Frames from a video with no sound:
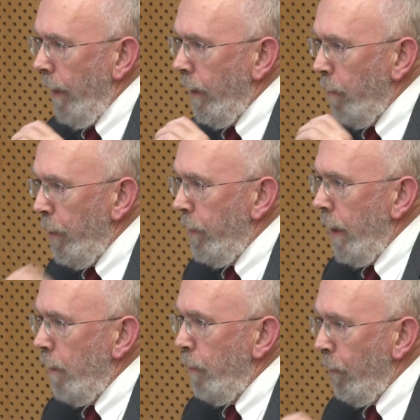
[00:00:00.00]
The Commission
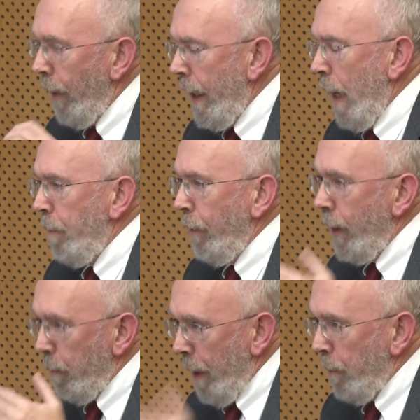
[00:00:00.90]
has been quite happy
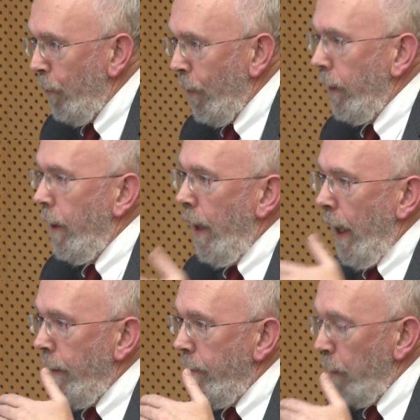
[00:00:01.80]
with the paperwork
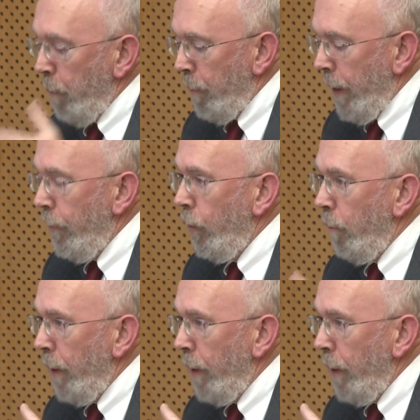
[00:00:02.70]
and is not prepared to go